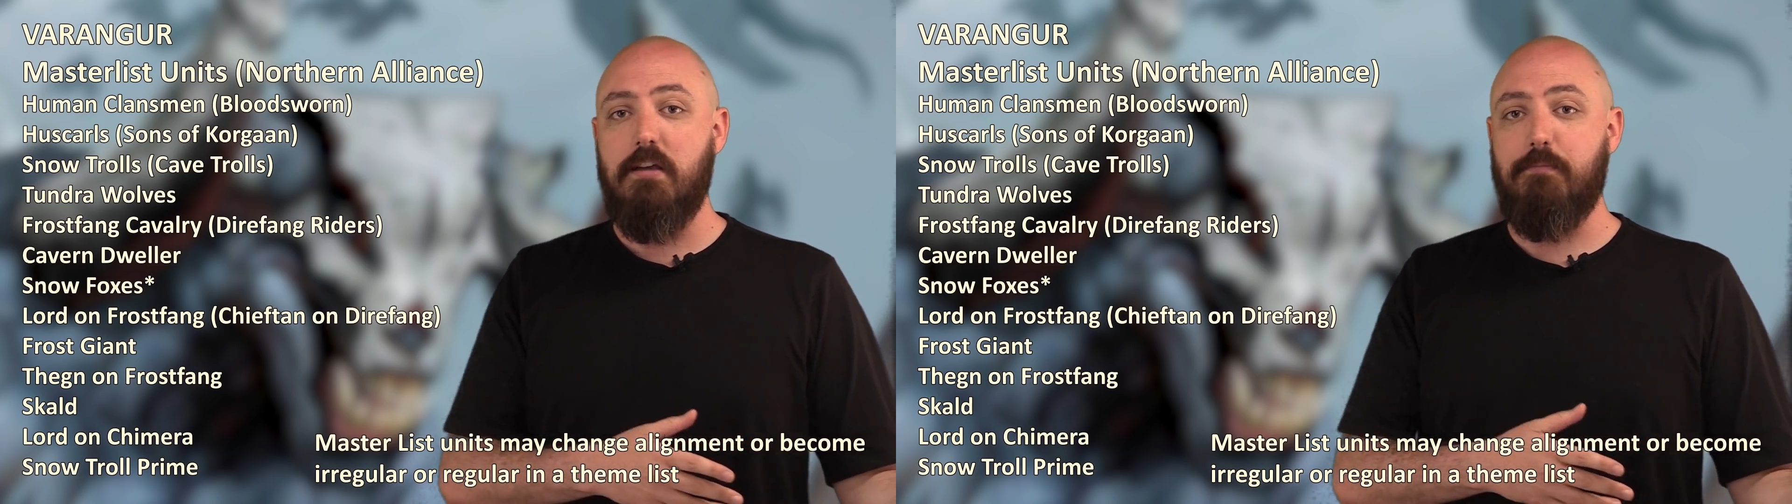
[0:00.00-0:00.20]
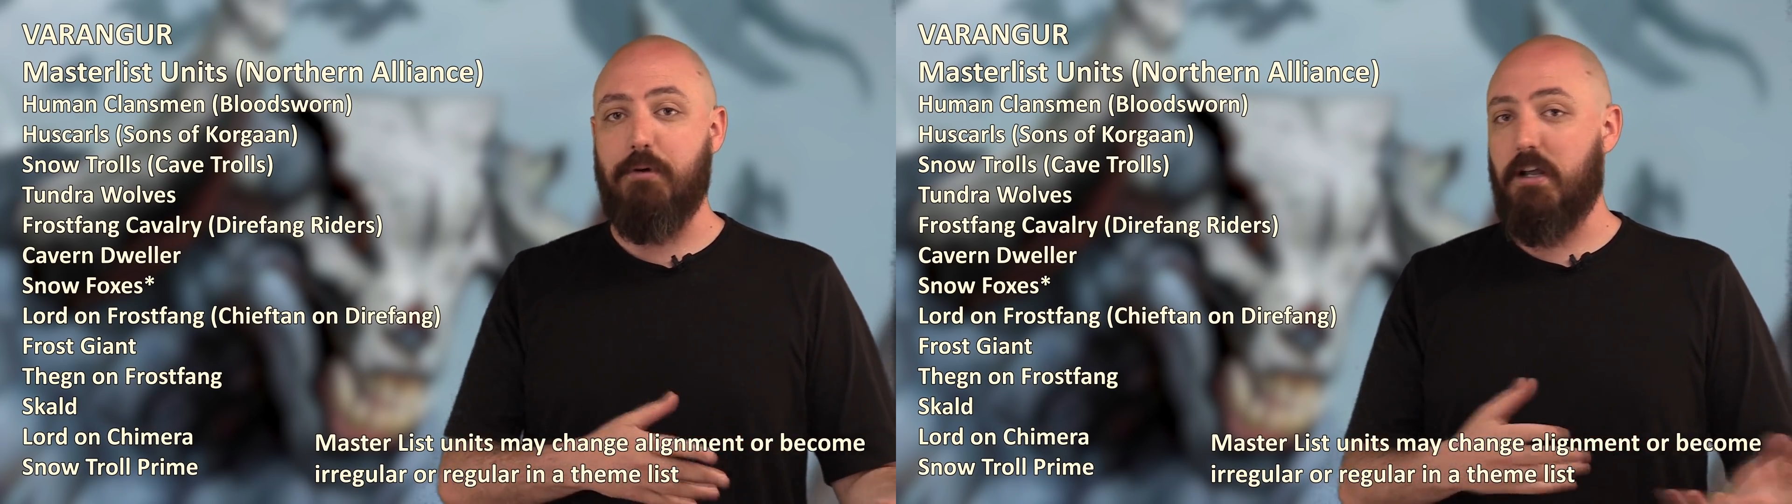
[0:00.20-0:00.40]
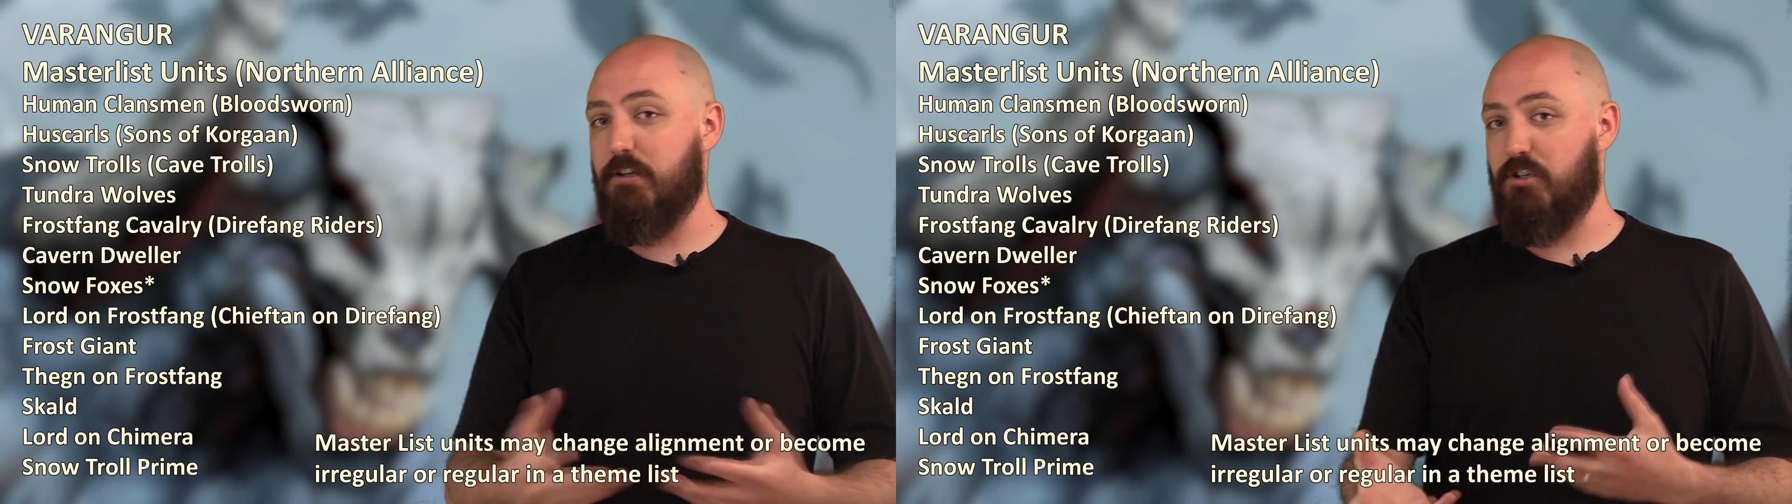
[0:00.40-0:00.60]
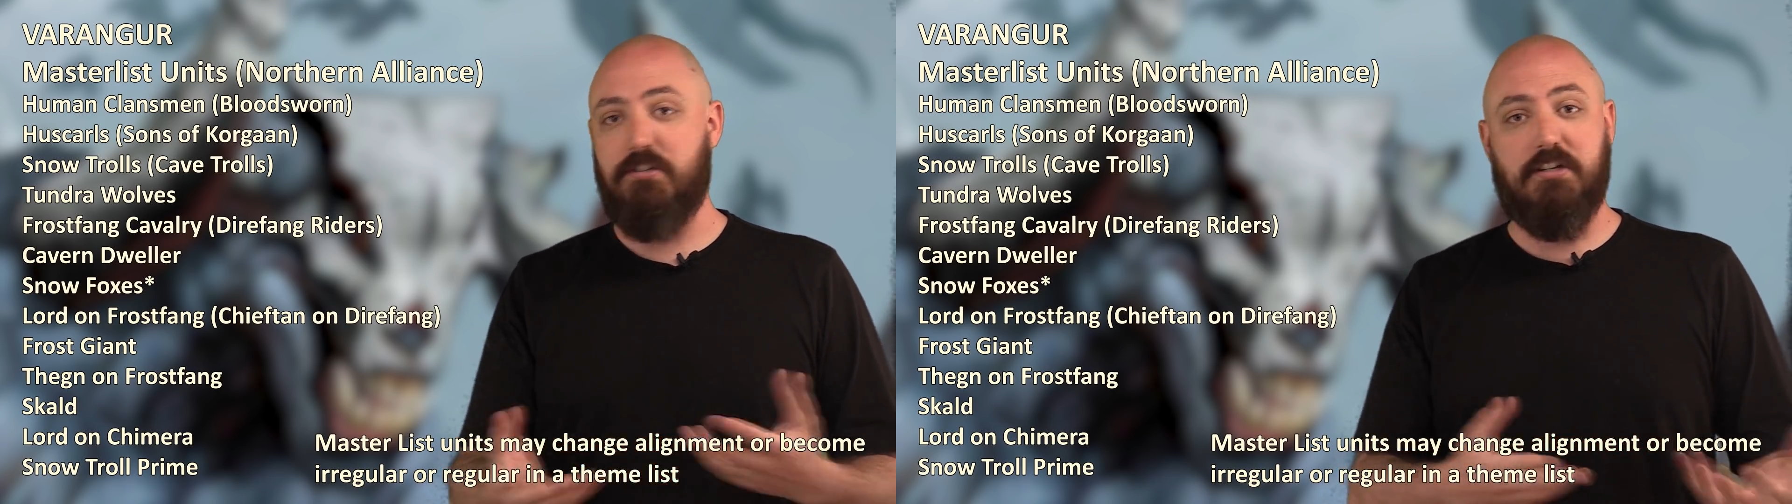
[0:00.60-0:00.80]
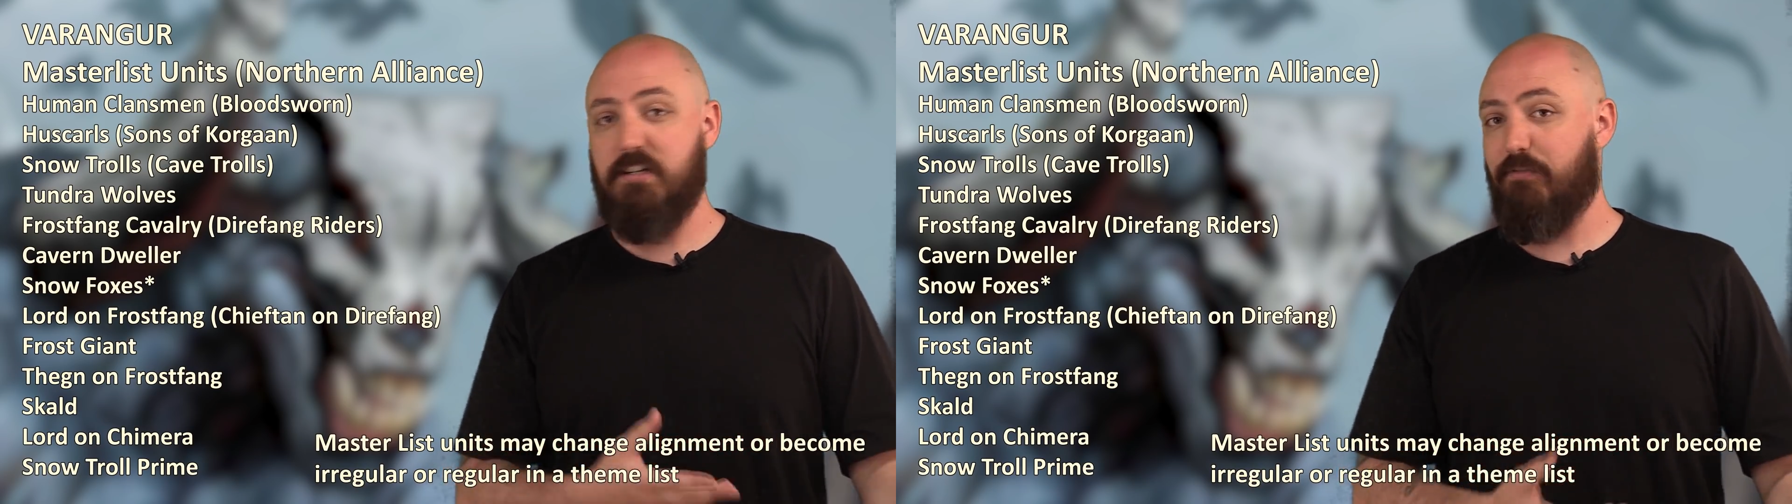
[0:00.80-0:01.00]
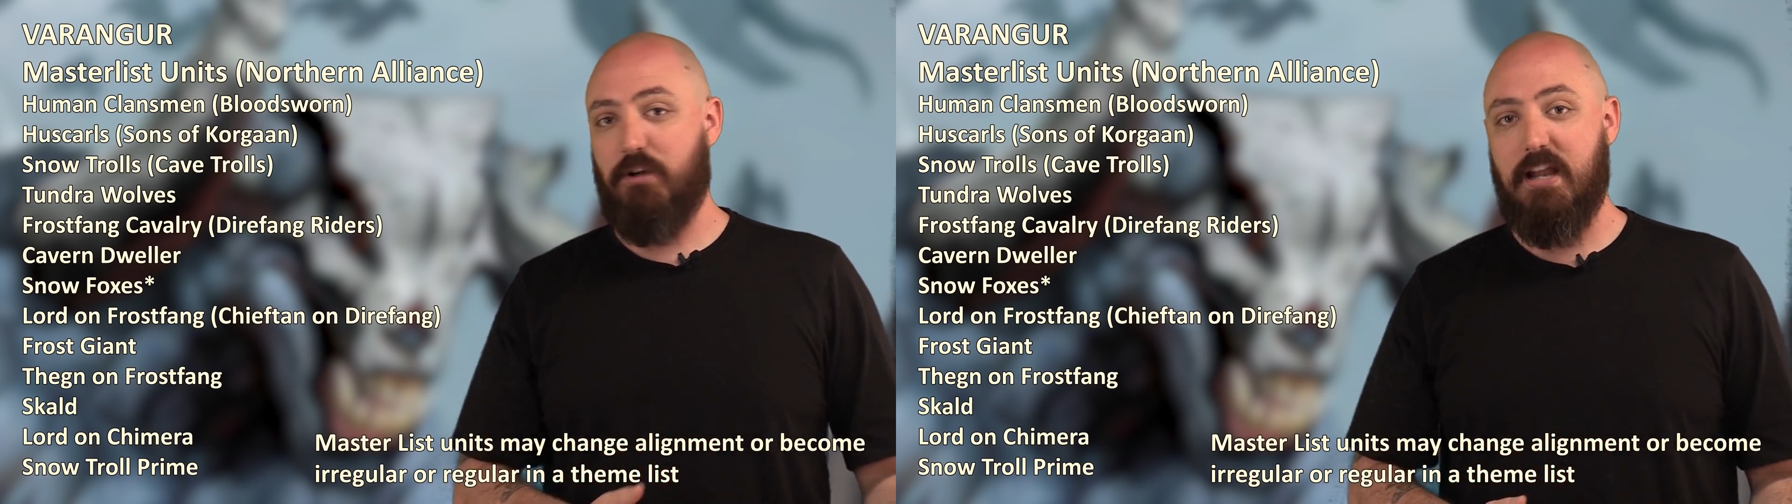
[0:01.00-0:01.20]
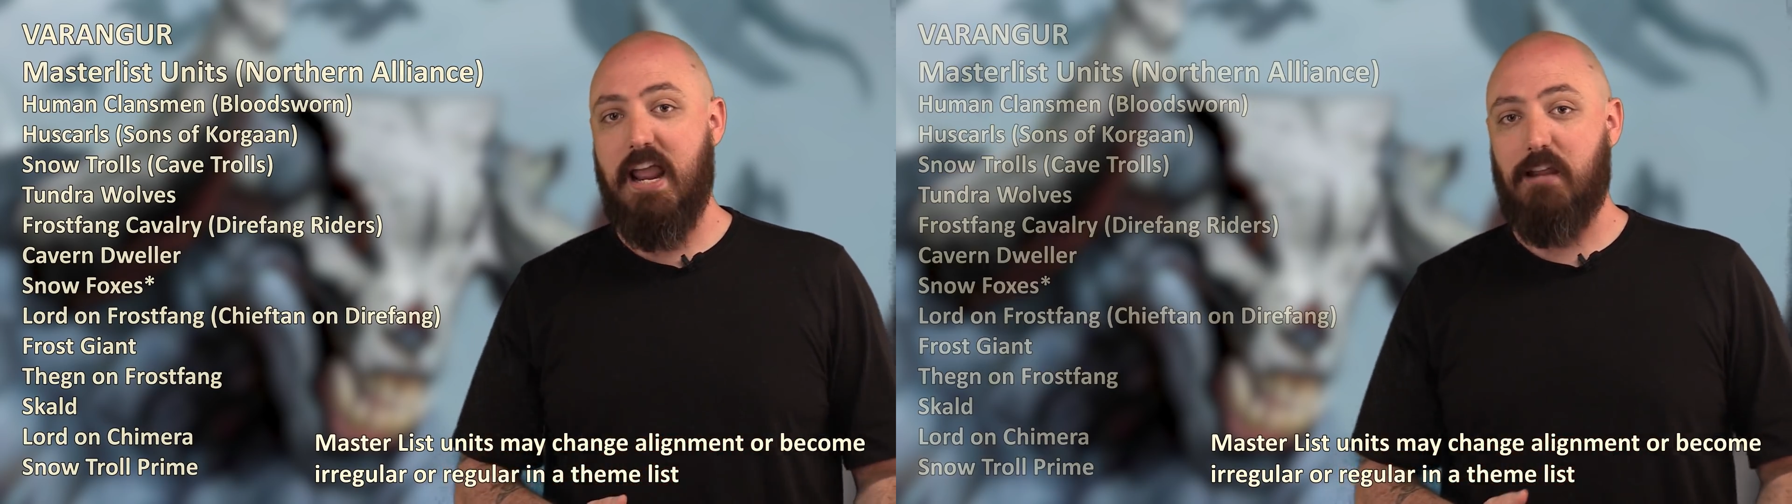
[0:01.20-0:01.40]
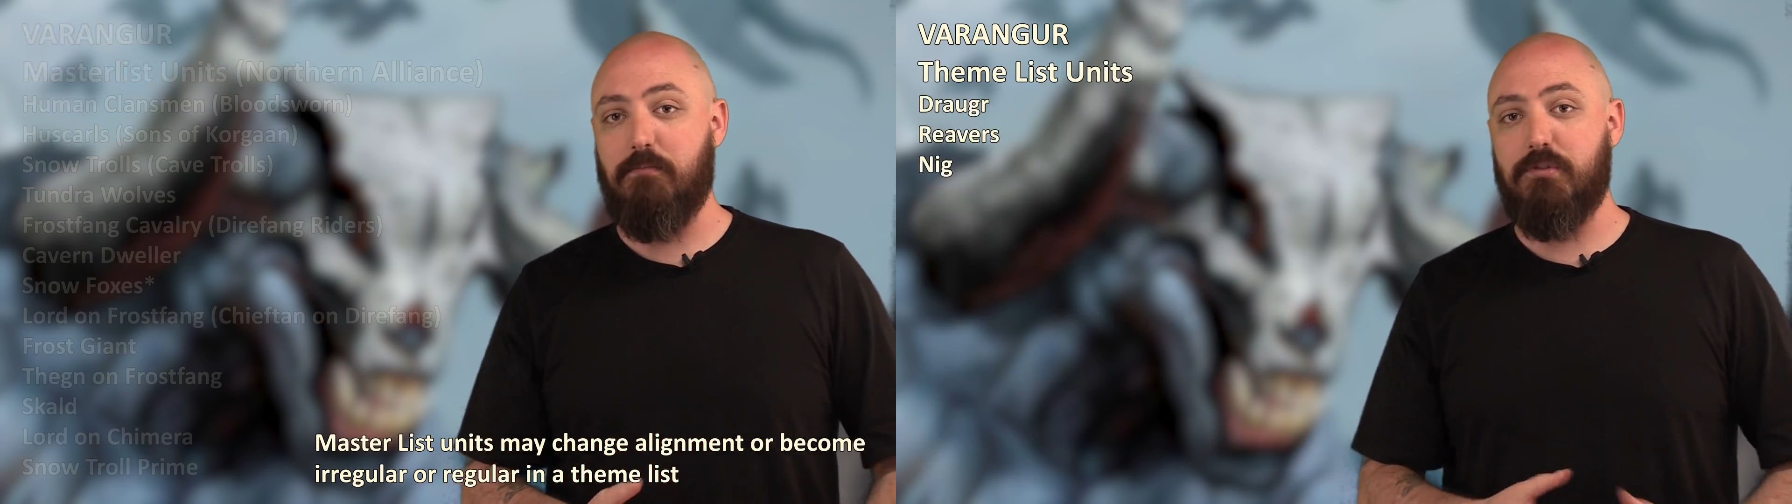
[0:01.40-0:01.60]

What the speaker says: but just a different name.